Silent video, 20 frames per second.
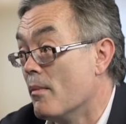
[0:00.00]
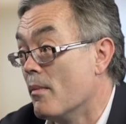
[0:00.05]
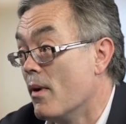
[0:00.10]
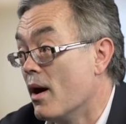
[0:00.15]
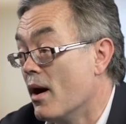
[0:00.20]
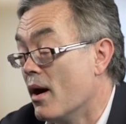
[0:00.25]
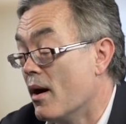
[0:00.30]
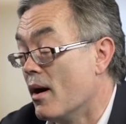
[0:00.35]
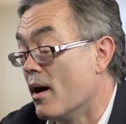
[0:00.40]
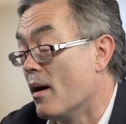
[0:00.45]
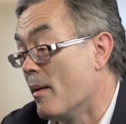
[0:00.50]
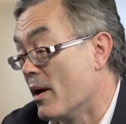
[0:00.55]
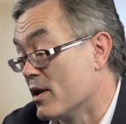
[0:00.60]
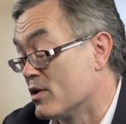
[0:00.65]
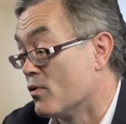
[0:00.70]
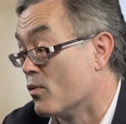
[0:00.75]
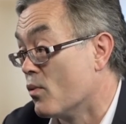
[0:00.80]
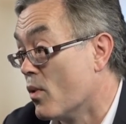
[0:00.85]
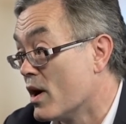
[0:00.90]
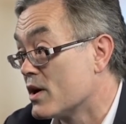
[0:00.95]
amount
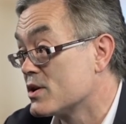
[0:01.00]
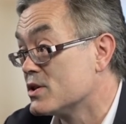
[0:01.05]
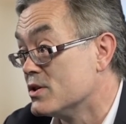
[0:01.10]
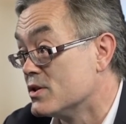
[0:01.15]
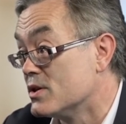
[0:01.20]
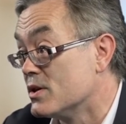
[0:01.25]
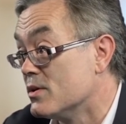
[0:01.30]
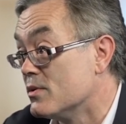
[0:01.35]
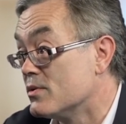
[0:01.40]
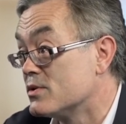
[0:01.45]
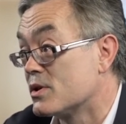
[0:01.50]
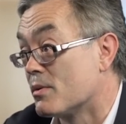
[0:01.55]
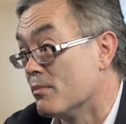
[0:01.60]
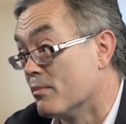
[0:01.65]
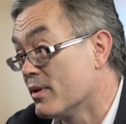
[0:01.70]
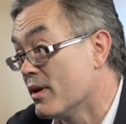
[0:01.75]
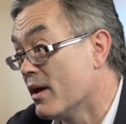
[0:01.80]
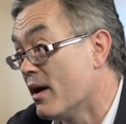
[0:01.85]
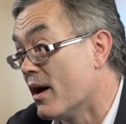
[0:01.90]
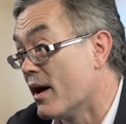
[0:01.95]
of work to do to
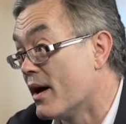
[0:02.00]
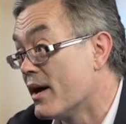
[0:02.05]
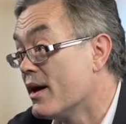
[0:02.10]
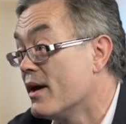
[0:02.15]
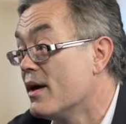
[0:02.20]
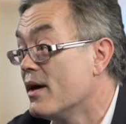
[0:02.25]
comply,